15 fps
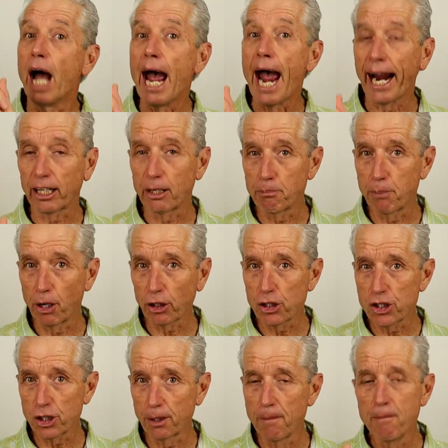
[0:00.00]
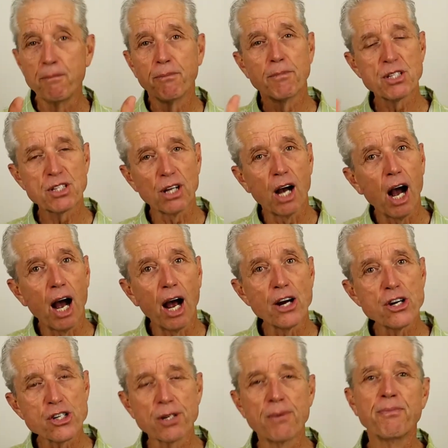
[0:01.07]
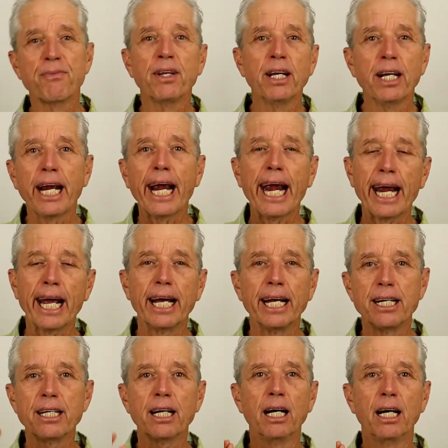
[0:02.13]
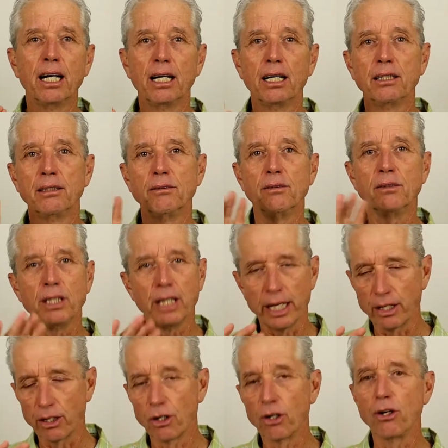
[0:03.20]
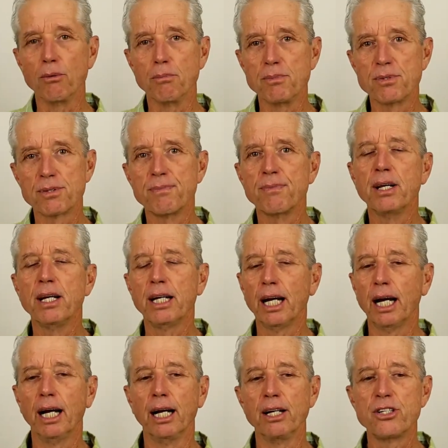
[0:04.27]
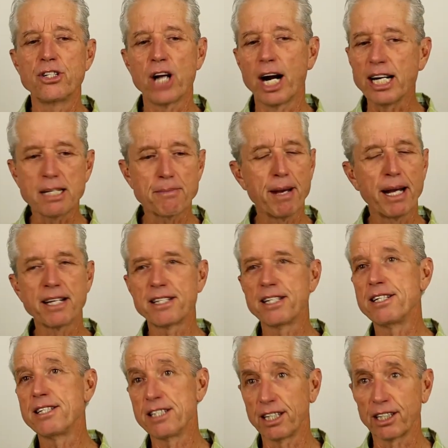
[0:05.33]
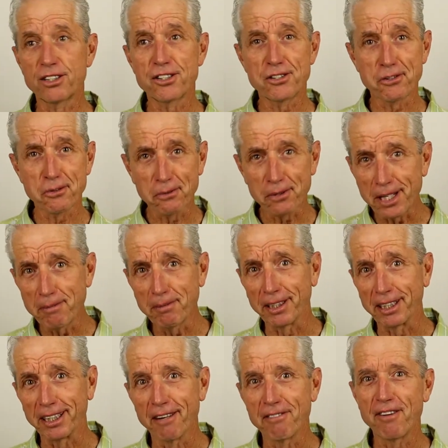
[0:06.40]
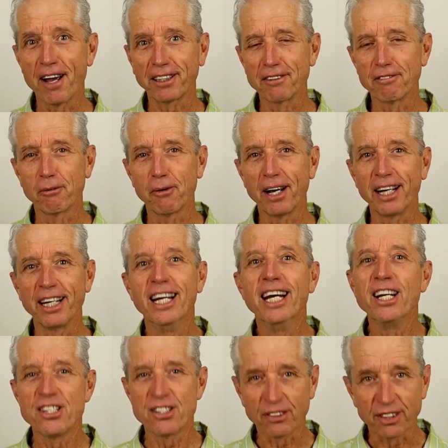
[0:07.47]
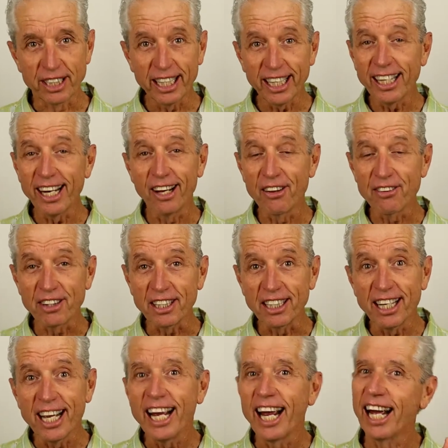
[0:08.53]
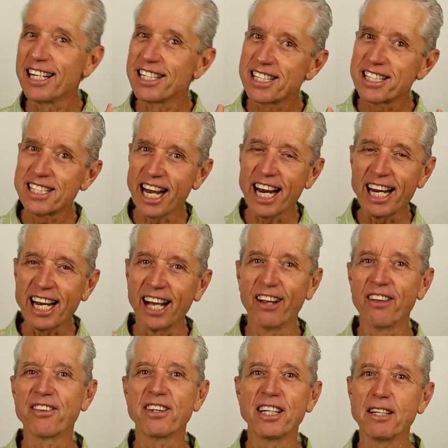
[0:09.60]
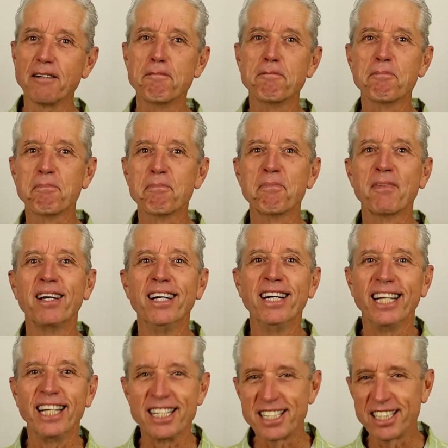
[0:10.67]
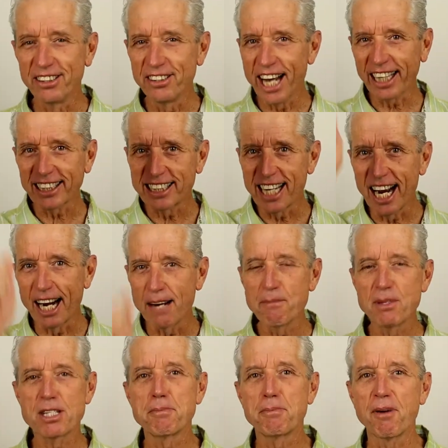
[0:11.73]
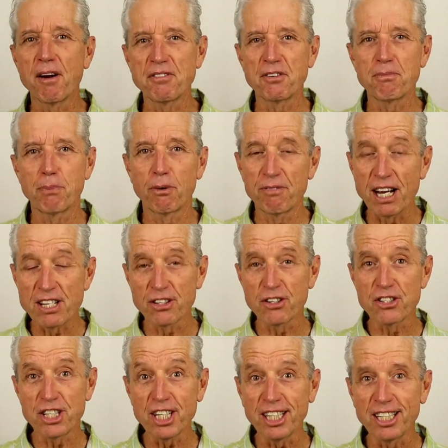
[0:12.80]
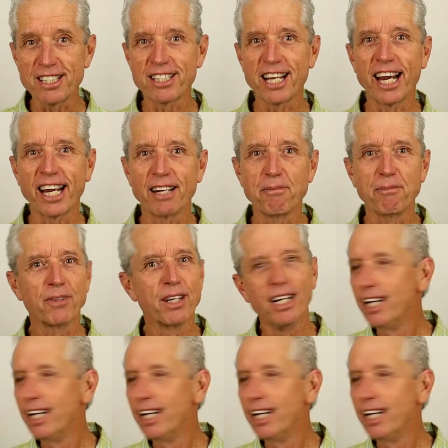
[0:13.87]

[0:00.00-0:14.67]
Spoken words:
acupuncture, massage, and herbs. Chinese medicine is an extremely effective way to get healthy and stay healthy. Until next time, this is Professor Chi saying